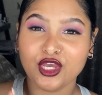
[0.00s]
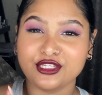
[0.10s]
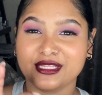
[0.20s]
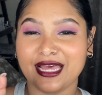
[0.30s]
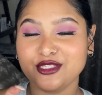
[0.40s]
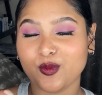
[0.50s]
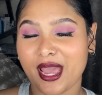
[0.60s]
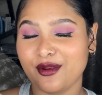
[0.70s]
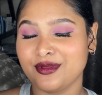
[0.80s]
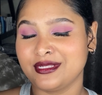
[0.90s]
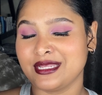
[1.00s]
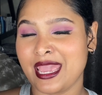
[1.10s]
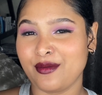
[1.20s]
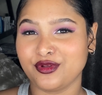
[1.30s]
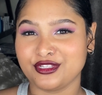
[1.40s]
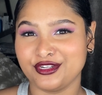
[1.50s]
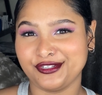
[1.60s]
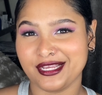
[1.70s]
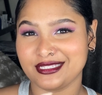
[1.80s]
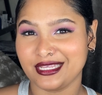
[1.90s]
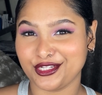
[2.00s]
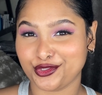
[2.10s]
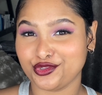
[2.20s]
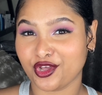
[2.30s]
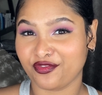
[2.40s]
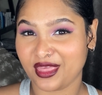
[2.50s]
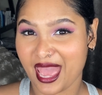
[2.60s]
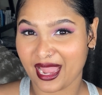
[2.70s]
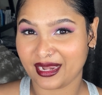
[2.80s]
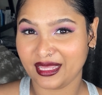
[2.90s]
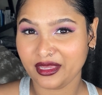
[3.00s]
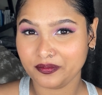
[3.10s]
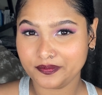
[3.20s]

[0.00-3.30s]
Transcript: so that's why it was able to address the issues of the acne